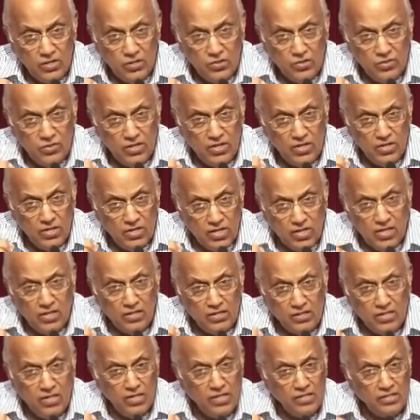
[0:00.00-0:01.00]
to the little
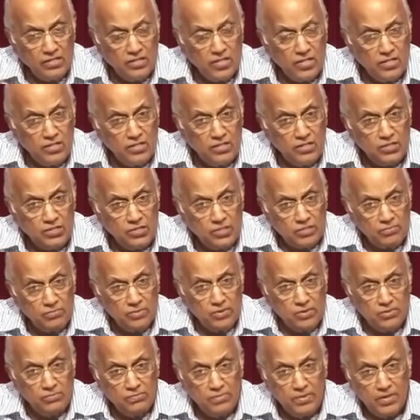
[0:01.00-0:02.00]
things that disturb
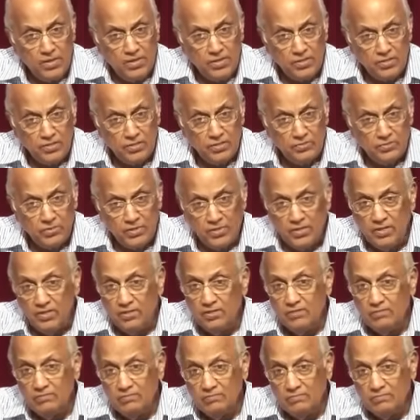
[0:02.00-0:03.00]
your peace
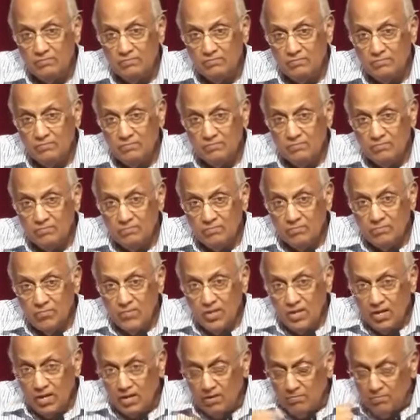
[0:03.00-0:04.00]
within.
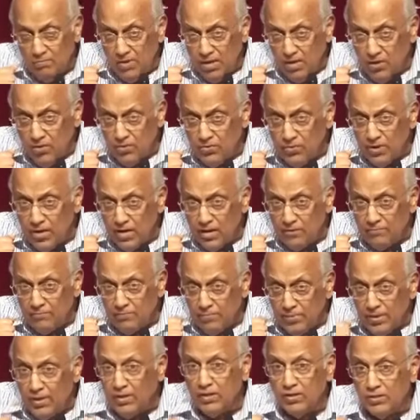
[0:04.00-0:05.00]
In me you will
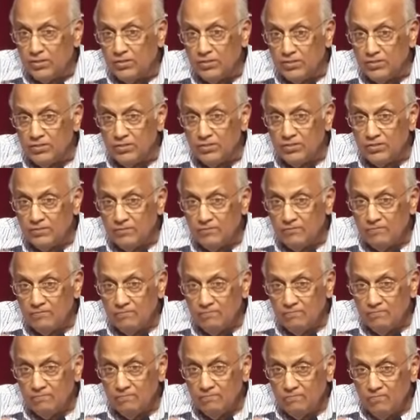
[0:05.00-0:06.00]
have peace.
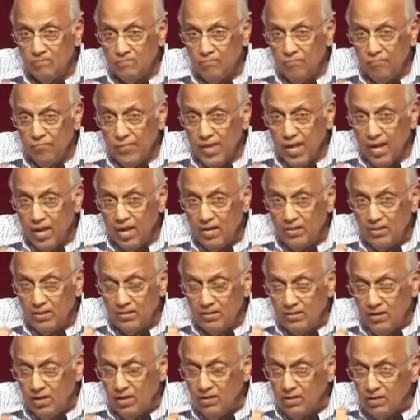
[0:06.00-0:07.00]
And the
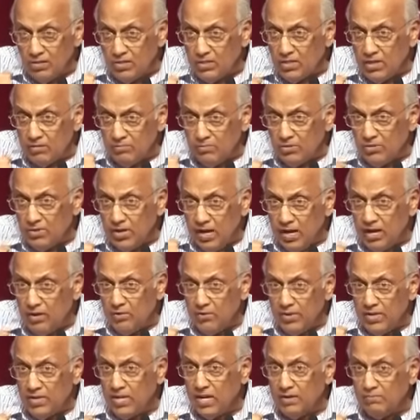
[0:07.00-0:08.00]
thing that's come to take
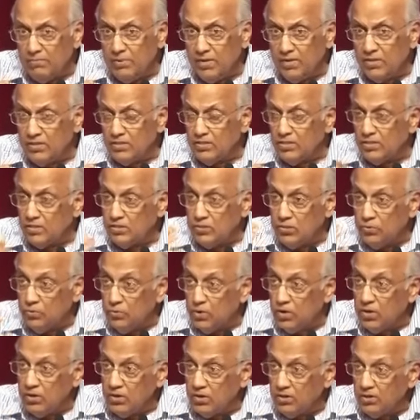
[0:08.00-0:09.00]
away that peace is the
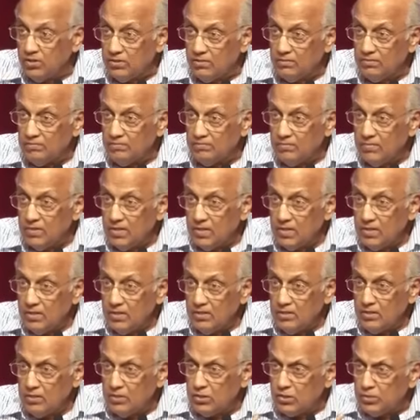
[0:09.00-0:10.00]
world,
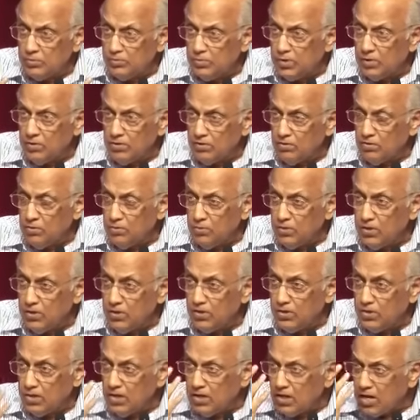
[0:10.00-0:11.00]
the spirit of the
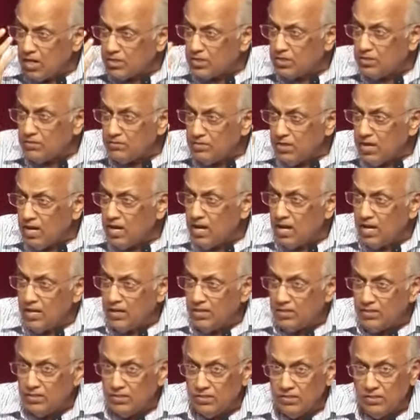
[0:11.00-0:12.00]
world, the lust of the
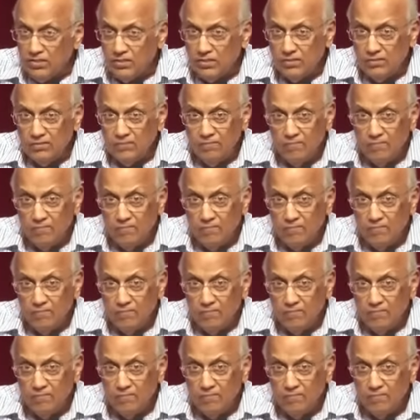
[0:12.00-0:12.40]
eyes,